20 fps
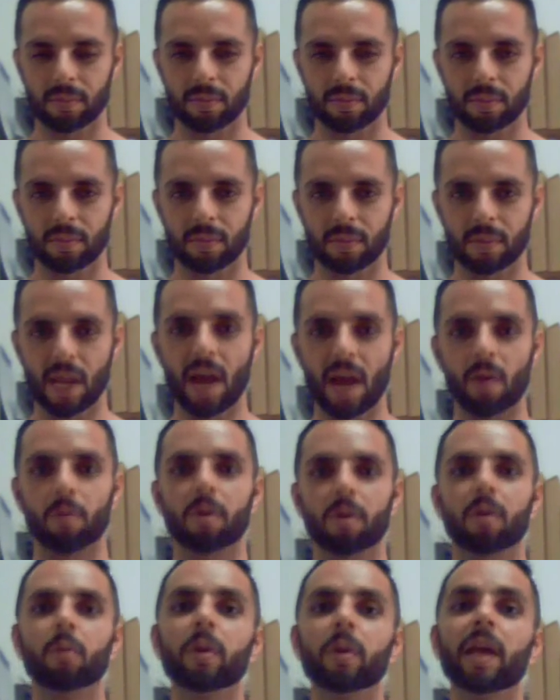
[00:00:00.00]
Now,
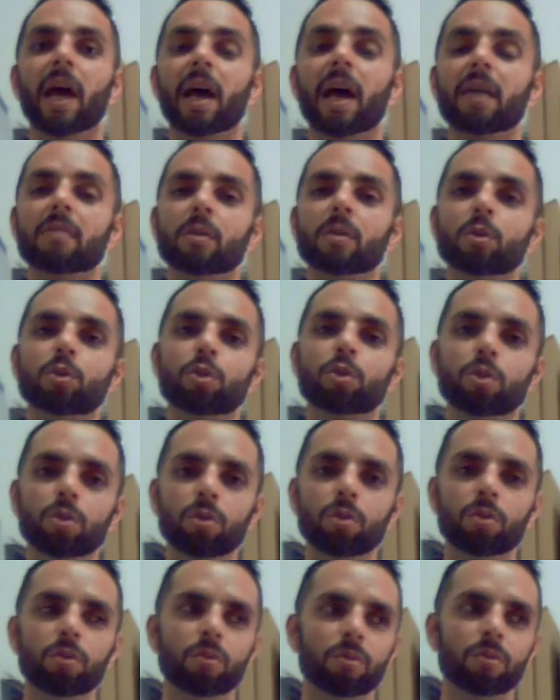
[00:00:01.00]
we have
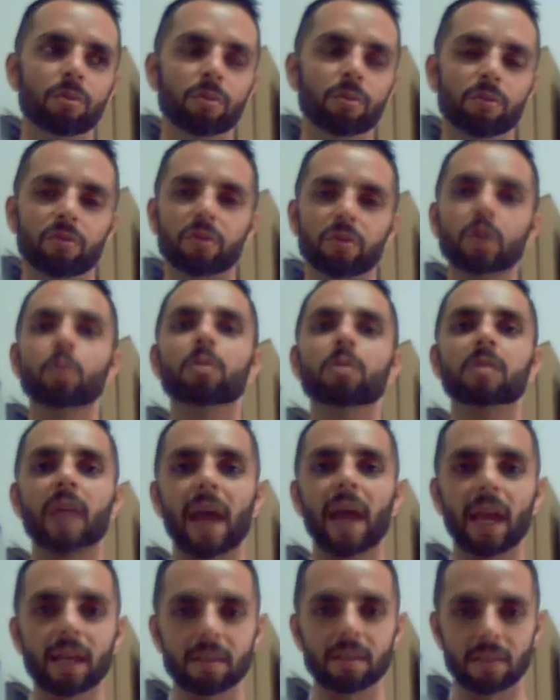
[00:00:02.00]
two fuel
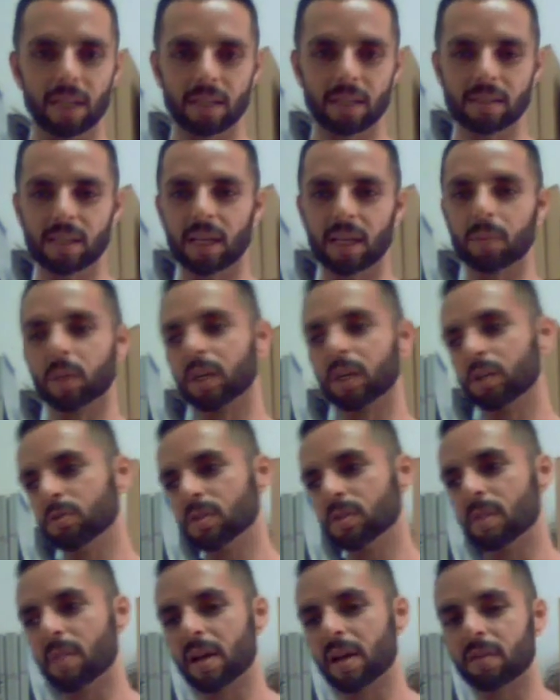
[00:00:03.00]
tanks, let's say. I'm going to use the
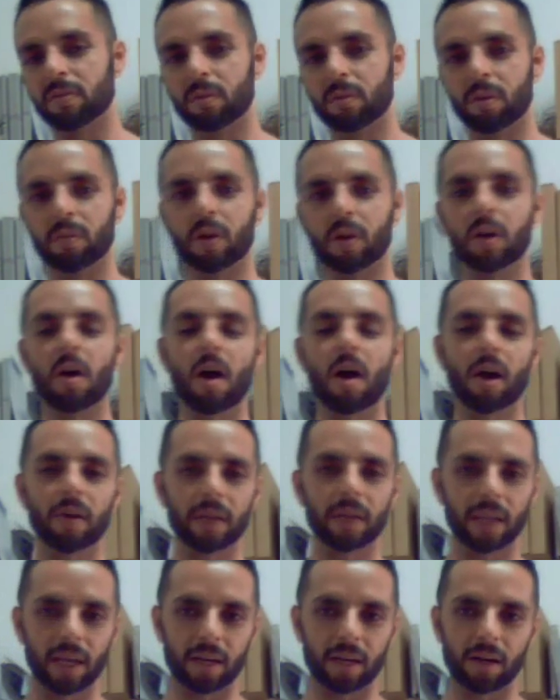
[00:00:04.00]
metaphor of a car
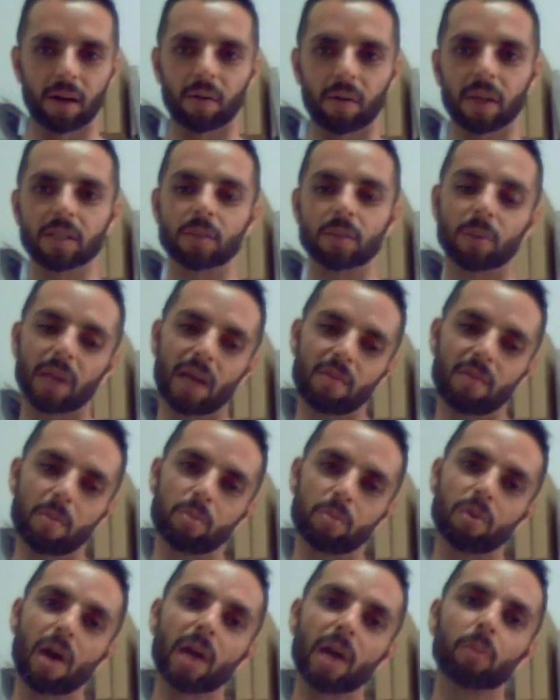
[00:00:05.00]
again, all right? So we have a
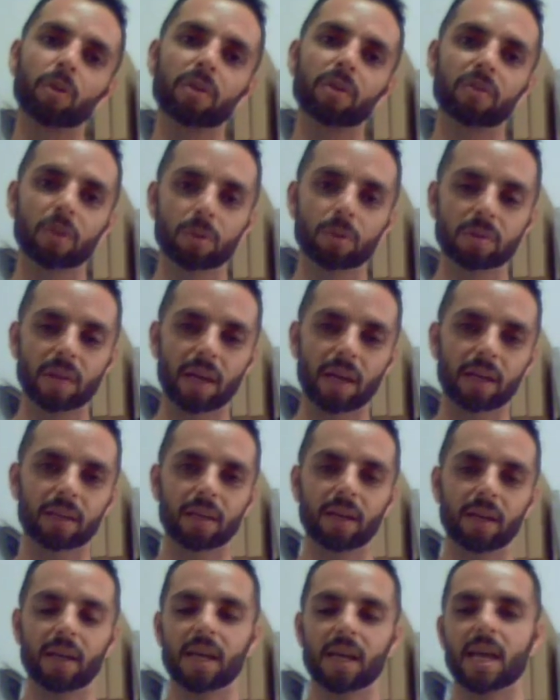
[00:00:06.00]
primary fuel tank,
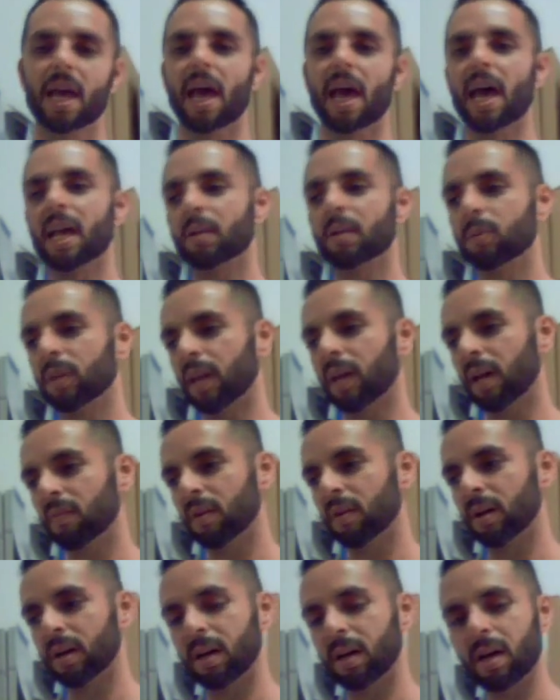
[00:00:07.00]
and we have
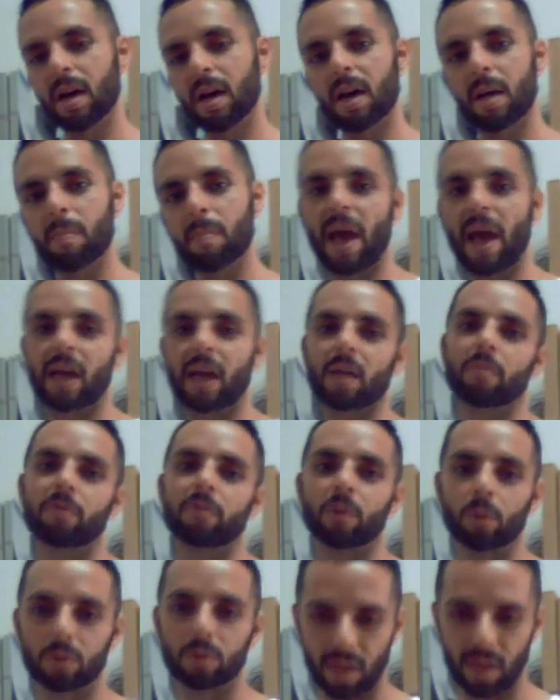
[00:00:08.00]
a backup
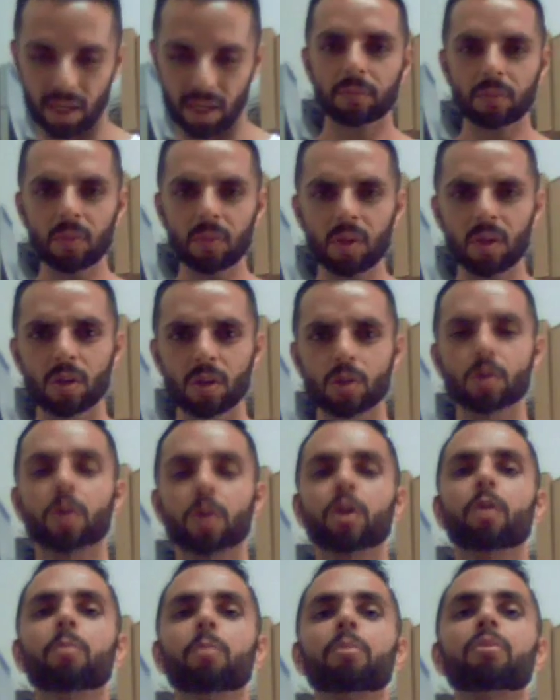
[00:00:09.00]
fuel tank. So
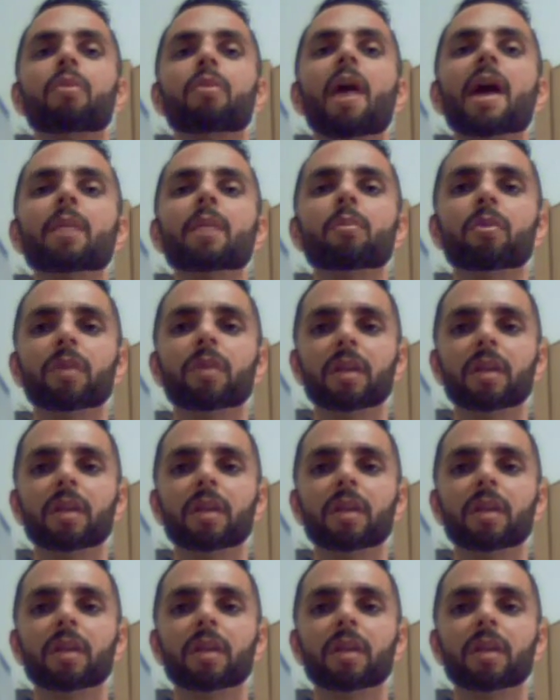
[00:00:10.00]
your primary